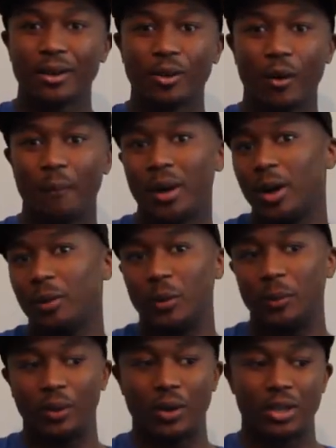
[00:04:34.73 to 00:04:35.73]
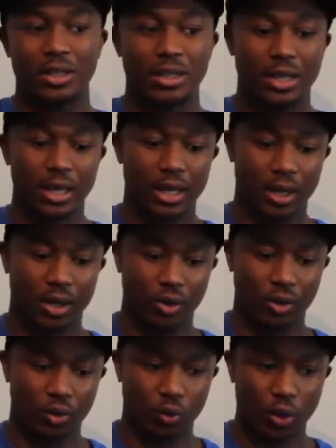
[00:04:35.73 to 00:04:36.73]
comparable, because
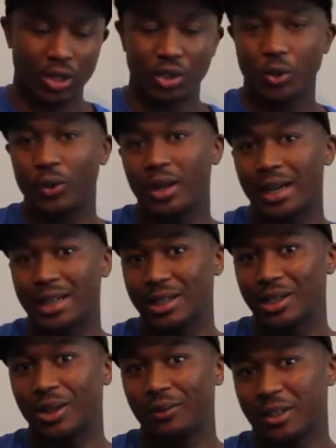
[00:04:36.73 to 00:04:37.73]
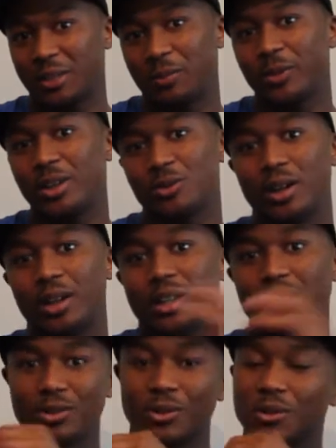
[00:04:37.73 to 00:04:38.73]
Gran Torino has a lot of experience while
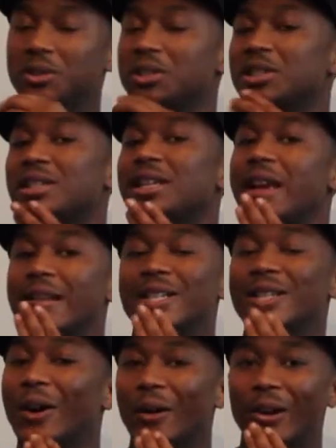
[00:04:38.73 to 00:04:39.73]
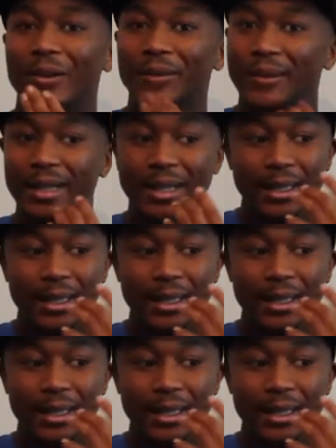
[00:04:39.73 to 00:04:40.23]
Izuku is just getting started off